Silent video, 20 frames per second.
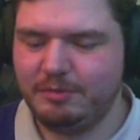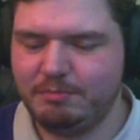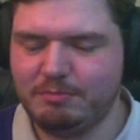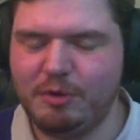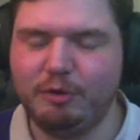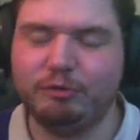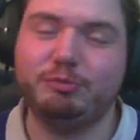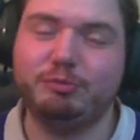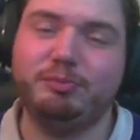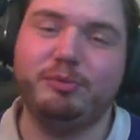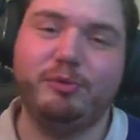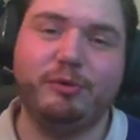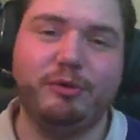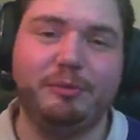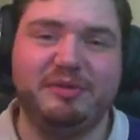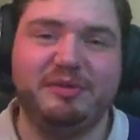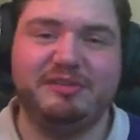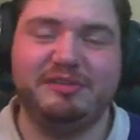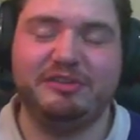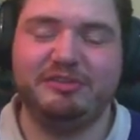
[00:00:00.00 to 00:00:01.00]
multiple
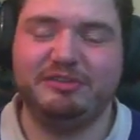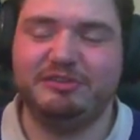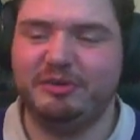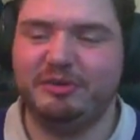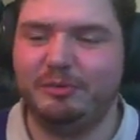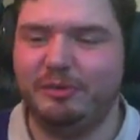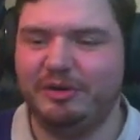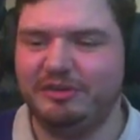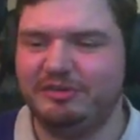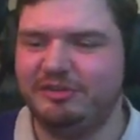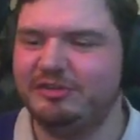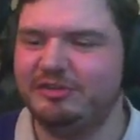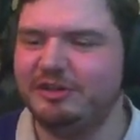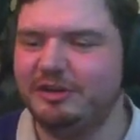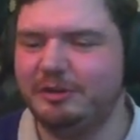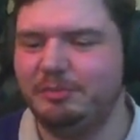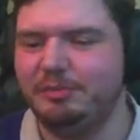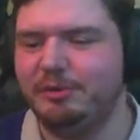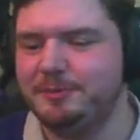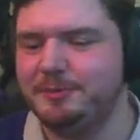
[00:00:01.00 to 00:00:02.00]
competitions at once is
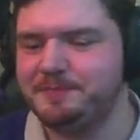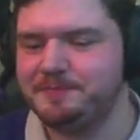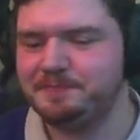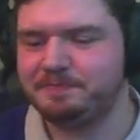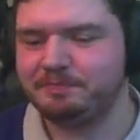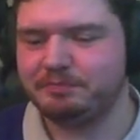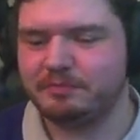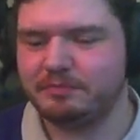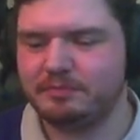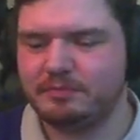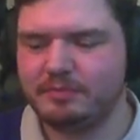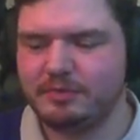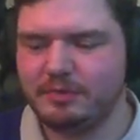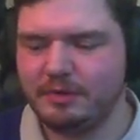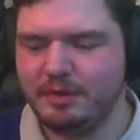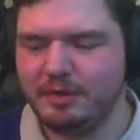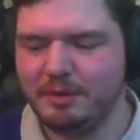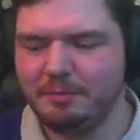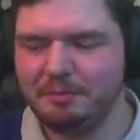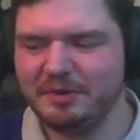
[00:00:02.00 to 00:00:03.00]
going to put a
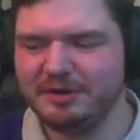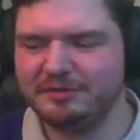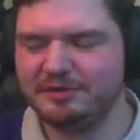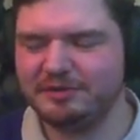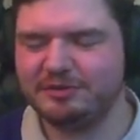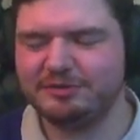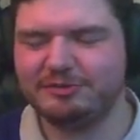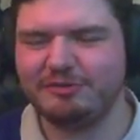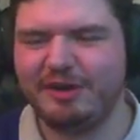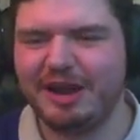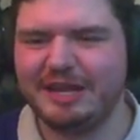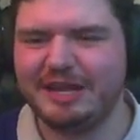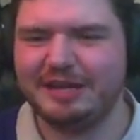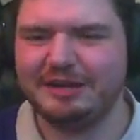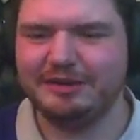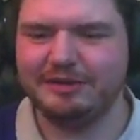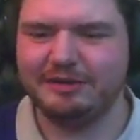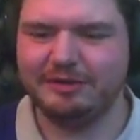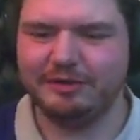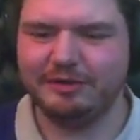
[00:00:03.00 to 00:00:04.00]
bit of a strain
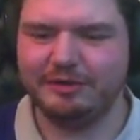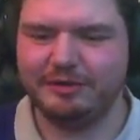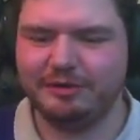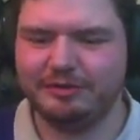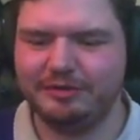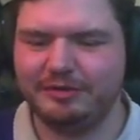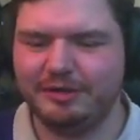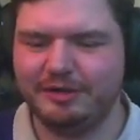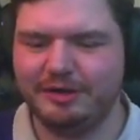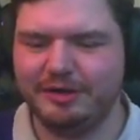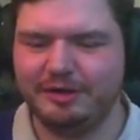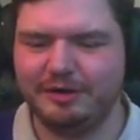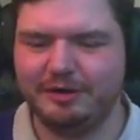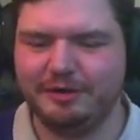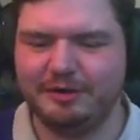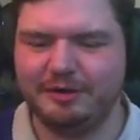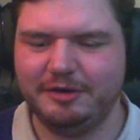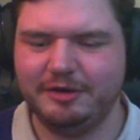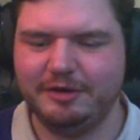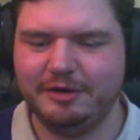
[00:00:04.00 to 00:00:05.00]
on
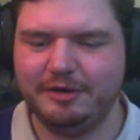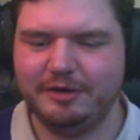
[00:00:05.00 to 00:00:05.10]
the